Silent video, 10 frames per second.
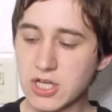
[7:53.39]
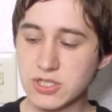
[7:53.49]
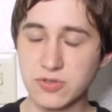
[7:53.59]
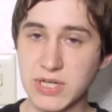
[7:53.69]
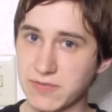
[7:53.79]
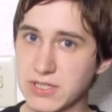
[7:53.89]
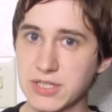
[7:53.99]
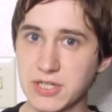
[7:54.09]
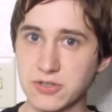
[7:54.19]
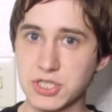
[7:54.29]
So
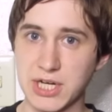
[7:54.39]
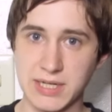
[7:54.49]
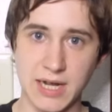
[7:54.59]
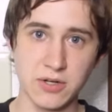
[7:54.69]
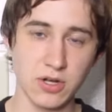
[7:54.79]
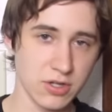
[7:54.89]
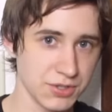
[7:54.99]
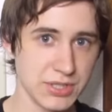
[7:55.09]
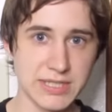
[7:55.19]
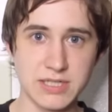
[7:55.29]
definitely go check it out. All
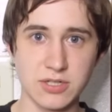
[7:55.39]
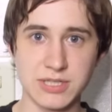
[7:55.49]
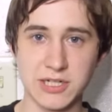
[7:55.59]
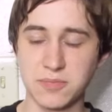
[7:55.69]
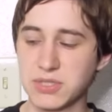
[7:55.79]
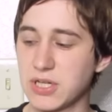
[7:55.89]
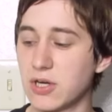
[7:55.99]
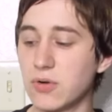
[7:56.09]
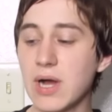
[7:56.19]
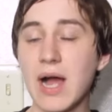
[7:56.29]
the links are down
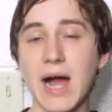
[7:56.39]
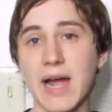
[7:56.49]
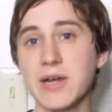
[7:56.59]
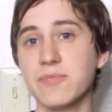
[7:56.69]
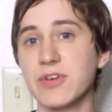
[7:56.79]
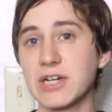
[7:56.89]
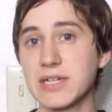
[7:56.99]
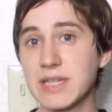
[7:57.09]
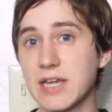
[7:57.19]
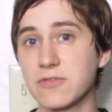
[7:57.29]
below. I am
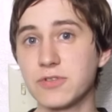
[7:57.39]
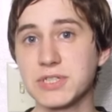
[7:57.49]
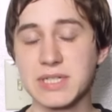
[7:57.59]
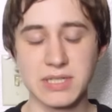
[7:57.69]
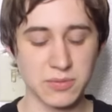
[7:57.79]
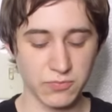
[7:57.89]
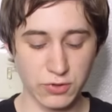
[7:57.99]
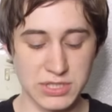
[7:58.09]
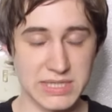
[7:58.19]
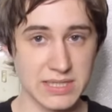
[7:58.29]
very thankful to them
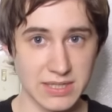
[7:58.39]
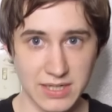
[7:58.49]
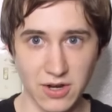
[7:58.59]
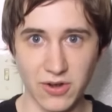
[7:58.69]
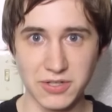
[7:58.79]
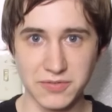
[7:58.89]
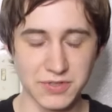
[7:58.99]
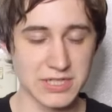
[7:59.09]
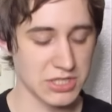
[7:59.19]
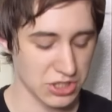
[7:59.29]
for sending all of
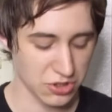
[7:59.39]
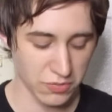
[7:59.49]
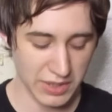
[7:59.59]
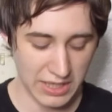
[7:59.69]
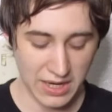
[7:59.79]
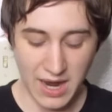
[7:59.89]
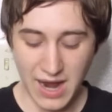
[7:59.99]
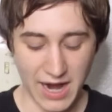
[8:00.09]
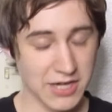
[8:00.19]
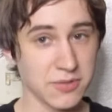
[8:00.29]
this to me.
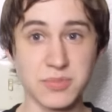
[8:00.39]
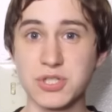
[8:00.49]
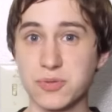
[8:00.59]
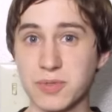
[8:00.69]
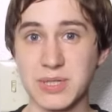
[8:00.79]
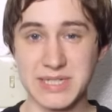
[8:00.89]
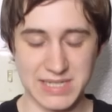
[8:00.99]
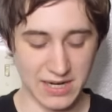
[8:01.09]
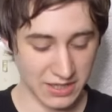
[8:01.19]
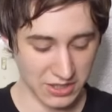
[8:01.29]
I am super
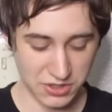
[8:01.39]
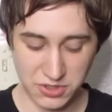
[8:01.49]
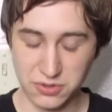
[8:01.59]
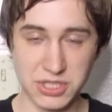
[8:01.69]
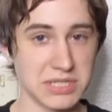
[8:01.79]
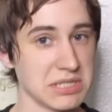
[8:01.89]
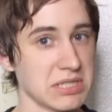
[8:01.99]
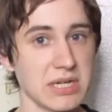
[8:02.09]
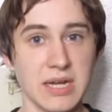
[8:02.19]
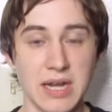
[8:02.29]
excited to
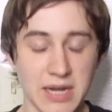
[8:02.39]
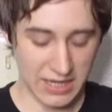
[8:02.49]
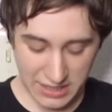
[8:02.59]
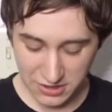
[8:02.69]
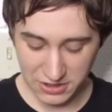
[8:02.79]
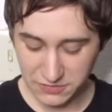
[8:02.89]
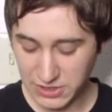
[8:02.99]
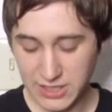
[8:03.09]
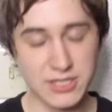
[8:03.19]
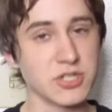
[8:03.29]
just eat all
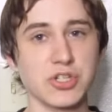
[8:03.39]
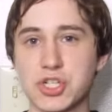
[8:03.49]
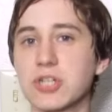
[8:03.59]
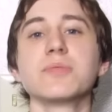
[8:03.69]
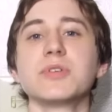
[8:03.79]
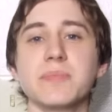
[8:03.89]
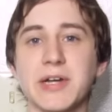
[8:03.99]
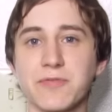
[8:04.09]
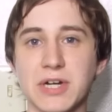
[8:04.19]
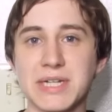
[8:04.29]
these, share them with
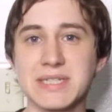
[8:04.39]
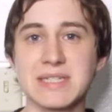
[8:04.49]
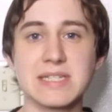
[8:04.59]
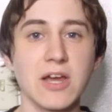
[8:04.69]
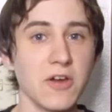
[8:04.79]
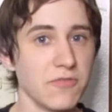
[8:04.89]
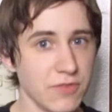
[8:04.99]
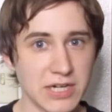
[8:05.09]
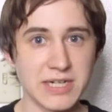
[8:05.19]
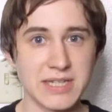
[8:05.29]
my friends.
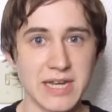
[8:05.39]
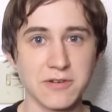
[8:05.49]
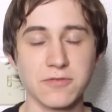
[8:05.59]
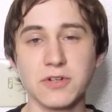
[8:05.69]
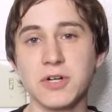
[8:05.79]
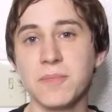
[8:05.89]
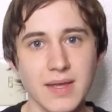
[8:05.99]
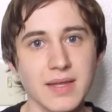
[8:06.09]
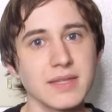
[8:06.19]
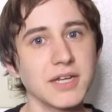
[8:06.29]
Very thankful.
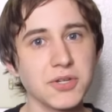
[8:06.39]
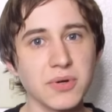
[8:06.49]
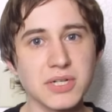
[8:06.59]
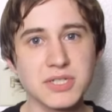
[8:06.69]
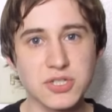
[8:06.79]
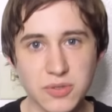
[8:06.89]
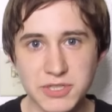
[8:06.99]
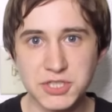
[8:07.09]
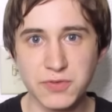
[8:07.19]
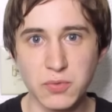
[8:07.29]
Thank you all so
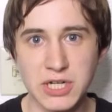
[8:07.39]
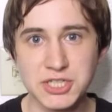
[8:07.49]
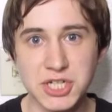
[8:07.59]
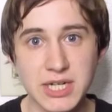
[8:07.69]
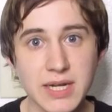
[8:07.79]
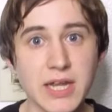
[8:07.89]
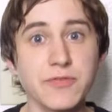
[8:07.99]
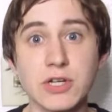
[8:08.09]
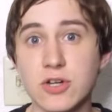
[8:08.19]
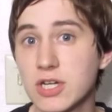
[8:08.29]
much for watching.
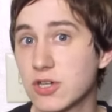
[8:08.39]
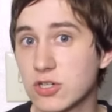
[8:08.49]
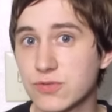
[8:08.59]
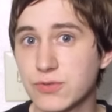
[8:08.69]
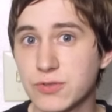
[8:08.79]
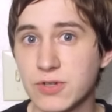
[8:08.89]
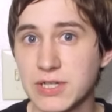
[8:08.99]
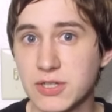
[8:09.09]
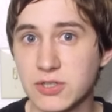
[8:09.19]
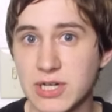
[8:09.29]
If you're not an artful
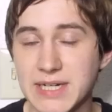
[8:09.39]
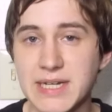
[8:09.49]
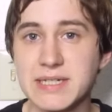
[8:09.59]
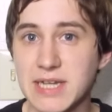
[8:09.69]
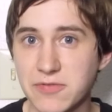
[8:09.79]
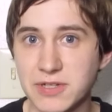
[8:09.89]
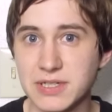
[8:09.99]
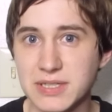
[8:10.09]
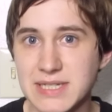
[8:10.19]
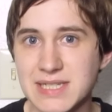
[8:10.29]
friend already,
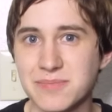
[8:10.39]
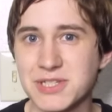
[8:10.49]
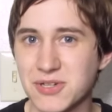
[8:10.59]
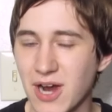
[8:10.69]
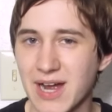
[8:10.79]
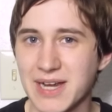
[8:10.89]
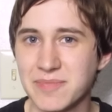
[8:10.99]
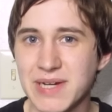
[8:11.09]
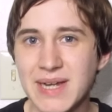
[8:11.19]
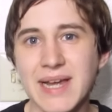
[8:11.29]
definitely
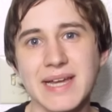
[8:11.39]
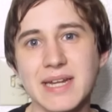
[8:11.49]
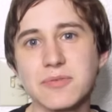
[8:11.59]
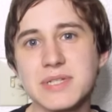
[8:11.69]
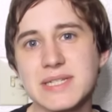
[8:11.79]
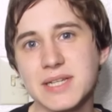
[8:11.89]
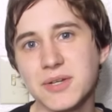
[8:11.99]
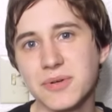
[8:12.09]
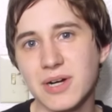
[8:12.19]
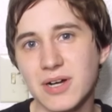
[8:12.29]
subscribe, and I will see
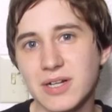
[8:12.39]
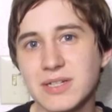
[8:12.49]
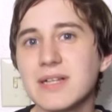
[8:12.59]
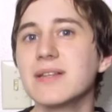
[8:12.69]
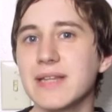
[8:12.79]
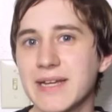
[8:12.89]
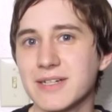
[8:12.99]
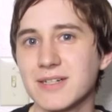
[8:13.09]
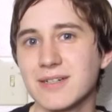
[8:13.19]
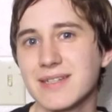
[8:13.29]
you all
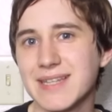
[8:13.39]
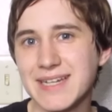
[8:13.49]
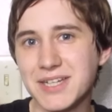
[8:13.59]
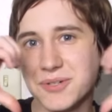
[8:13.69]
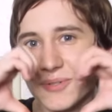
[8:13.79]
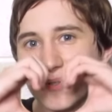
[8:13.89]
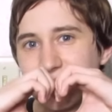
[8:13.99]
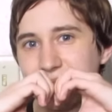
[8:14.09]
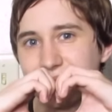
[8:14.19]
later. Thank you!